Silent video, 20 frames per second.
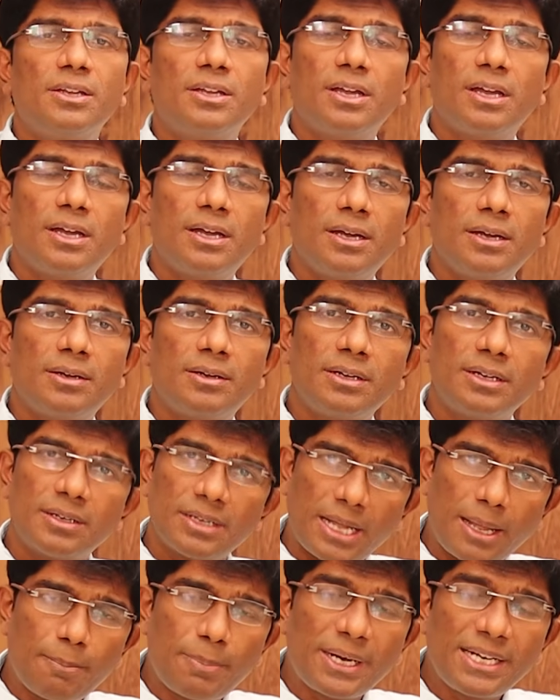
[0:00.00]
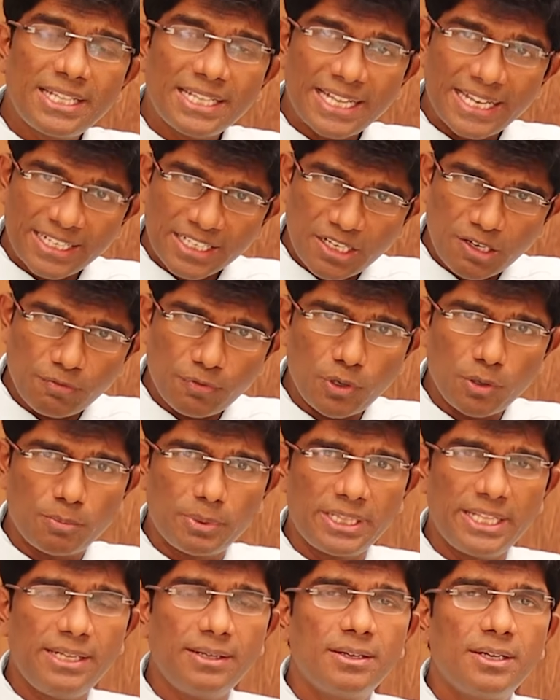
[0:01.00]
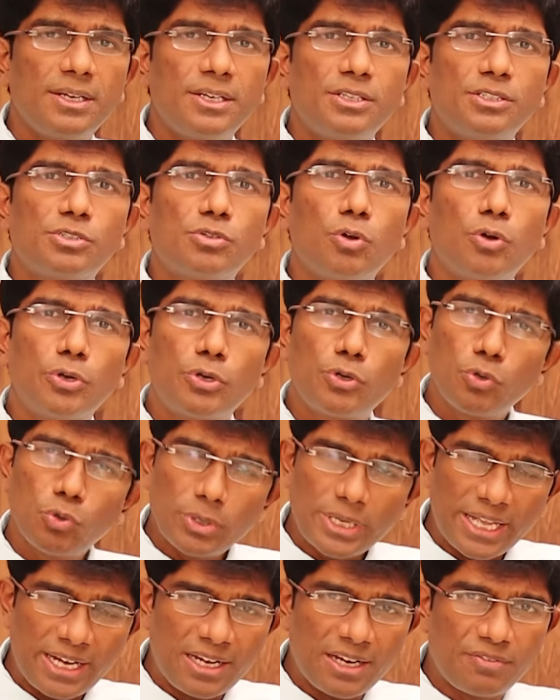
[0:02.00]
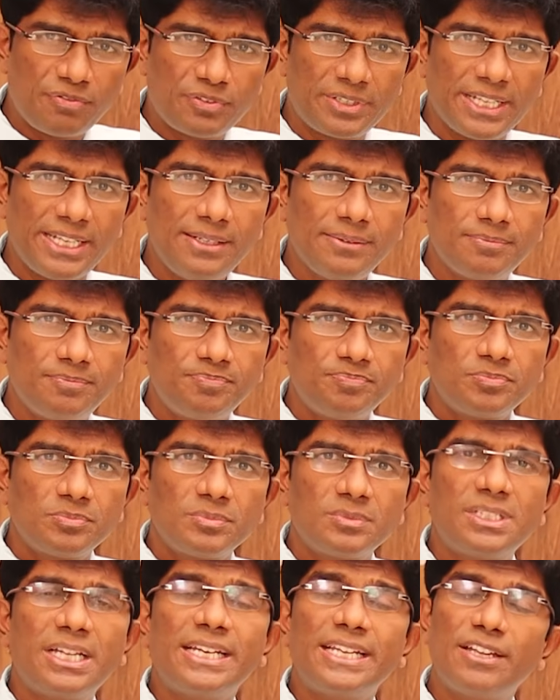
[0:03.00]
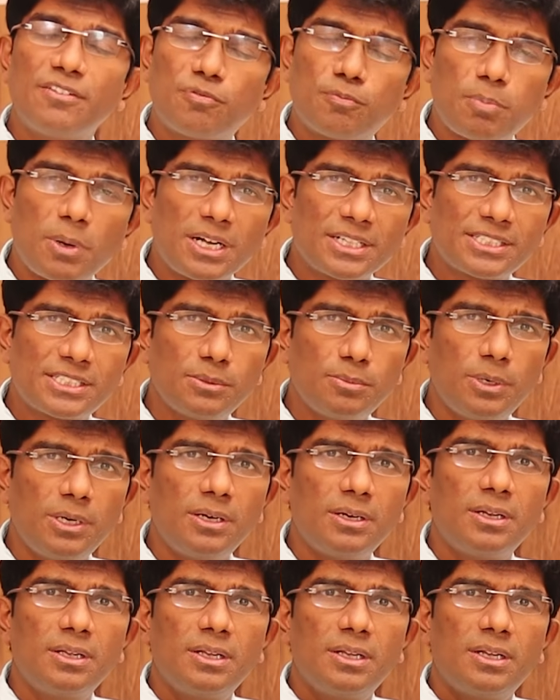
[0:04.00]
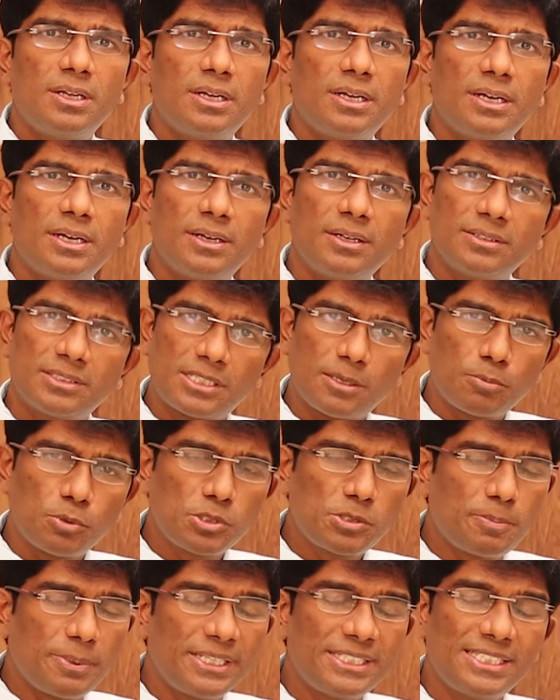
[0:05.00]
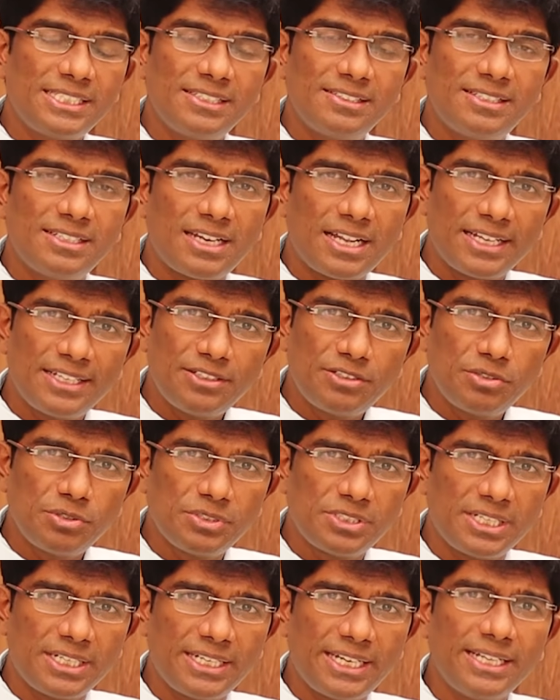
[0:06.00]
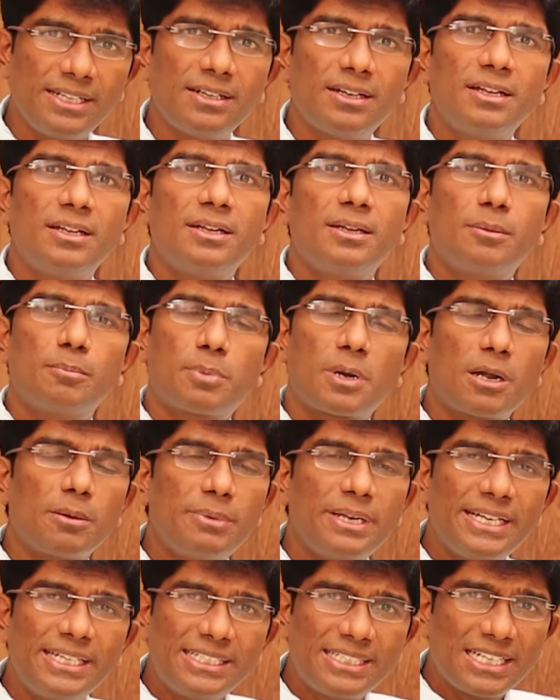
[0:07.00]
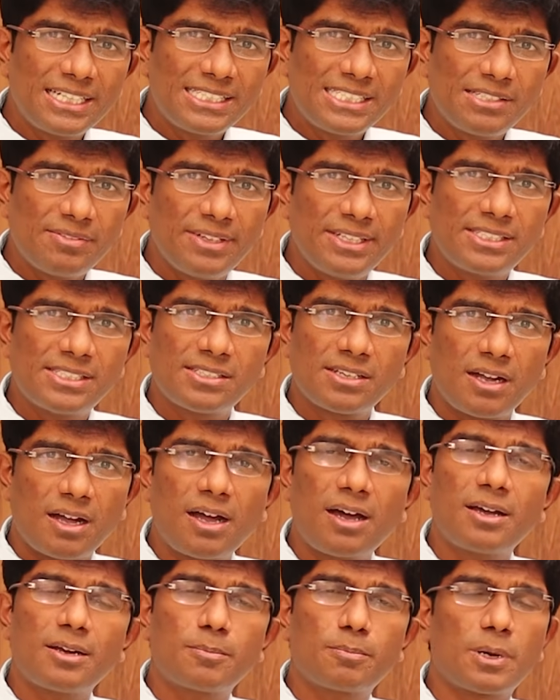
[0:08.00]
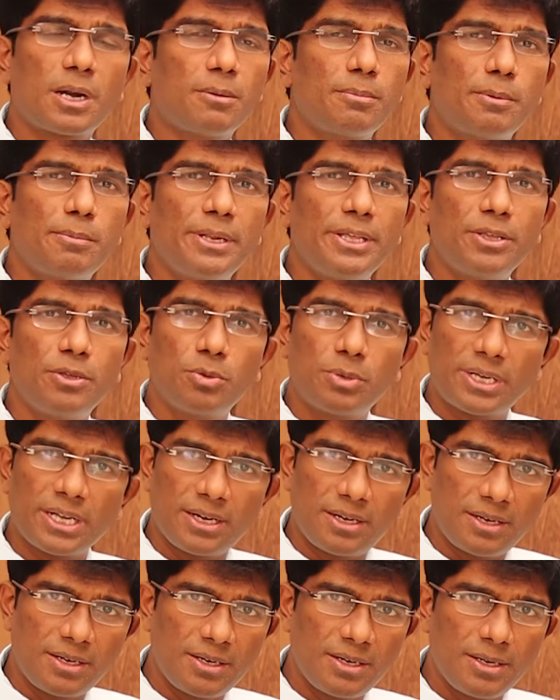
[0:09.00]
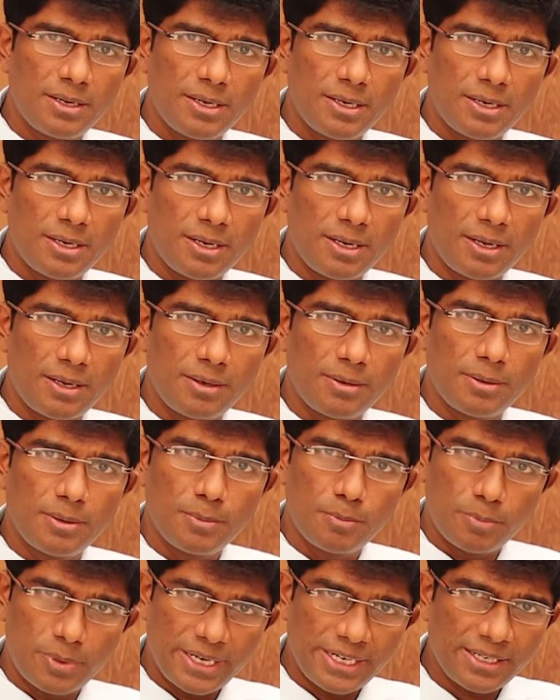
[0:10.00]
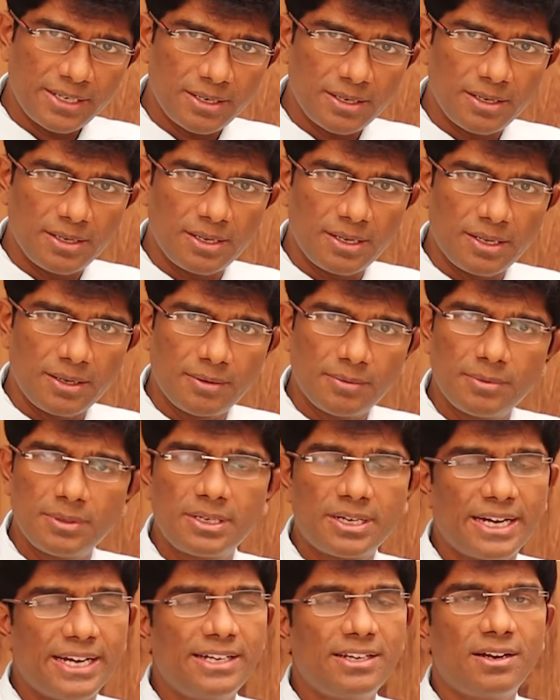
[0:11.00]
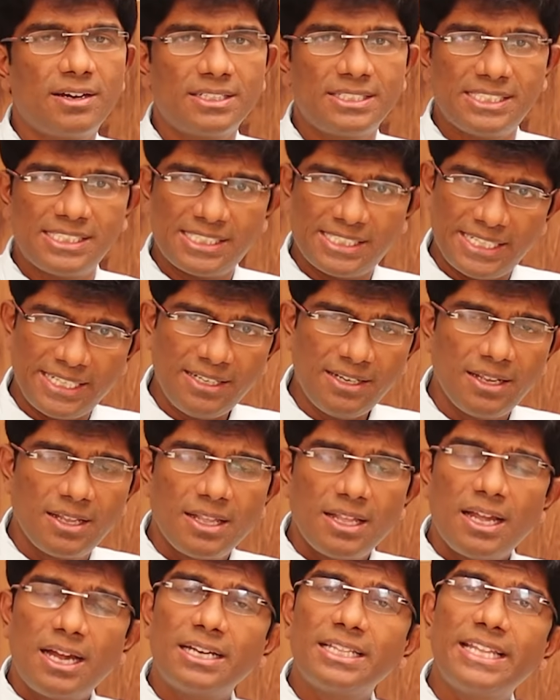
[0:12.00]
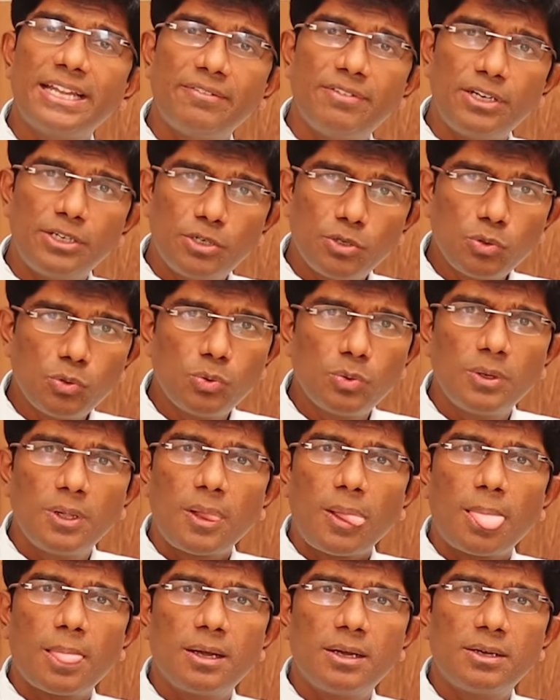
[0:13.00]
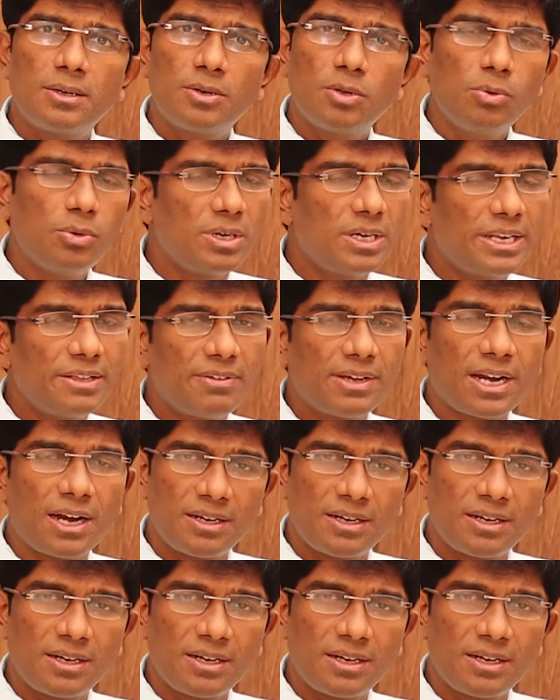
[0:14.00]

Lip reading: Hepatic encephalopathy, so do LFT. Then if possible, suppose patient is in ICU setting, probably intensivist, or probably you can bring radiologist in and they will do liver